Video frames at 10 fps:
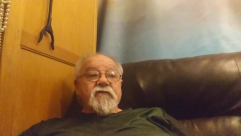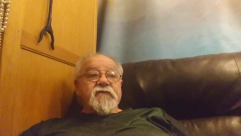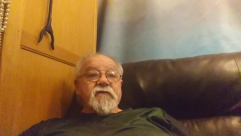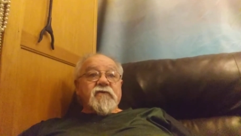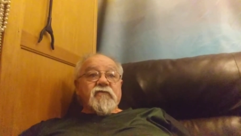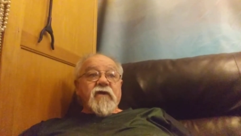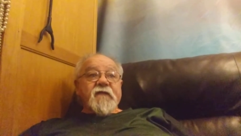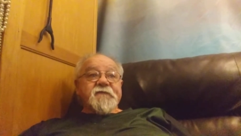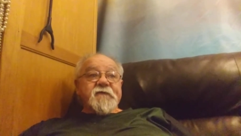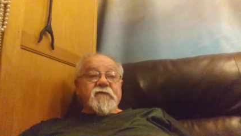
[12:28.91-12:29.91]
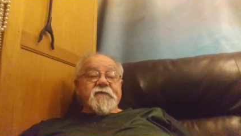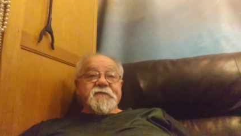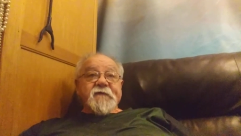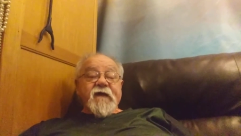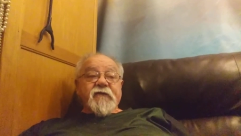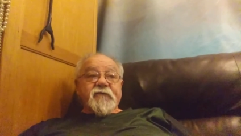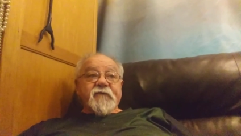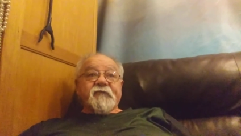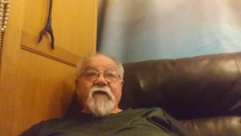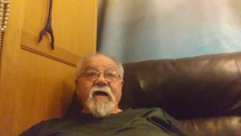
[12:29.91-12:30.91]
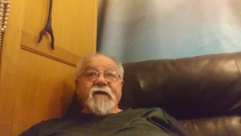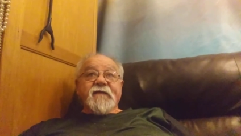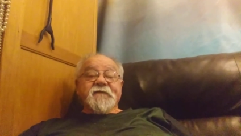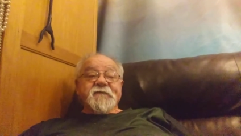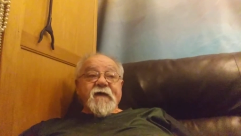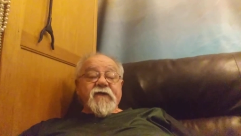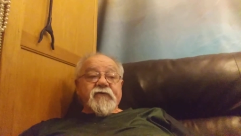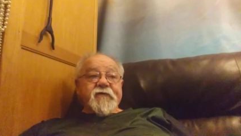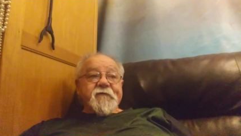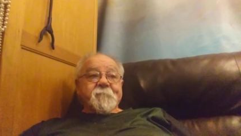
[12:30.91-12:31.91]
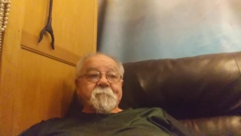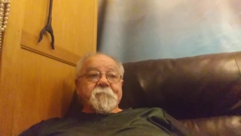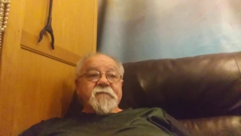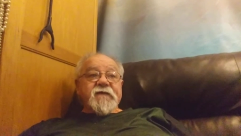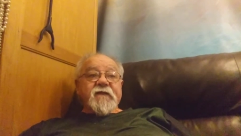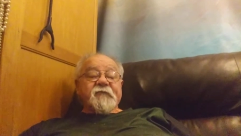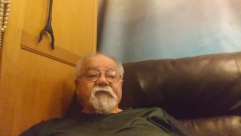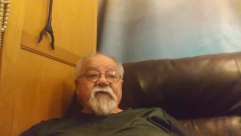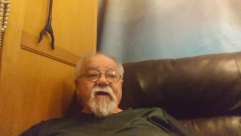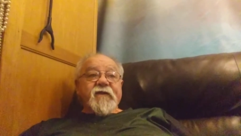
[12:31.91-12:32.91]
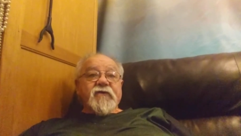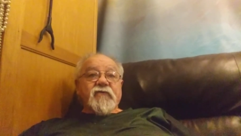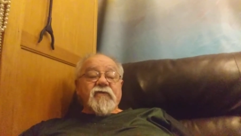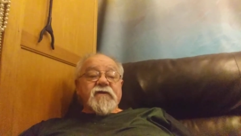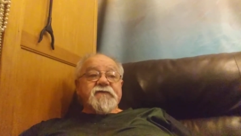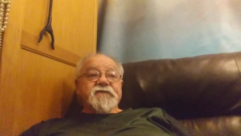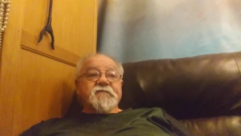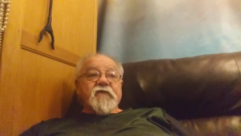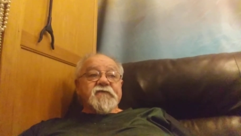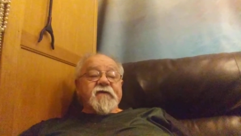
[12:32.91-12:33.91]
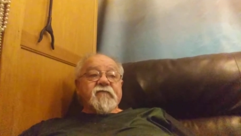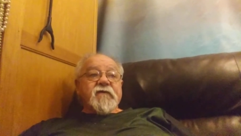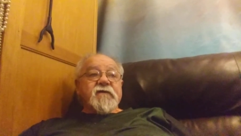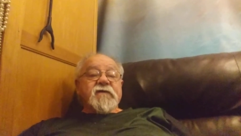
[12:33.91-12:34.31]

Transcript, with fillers: a garage sale Saturday, Friday and Saturday. Get up Friday early. She's supposed to have a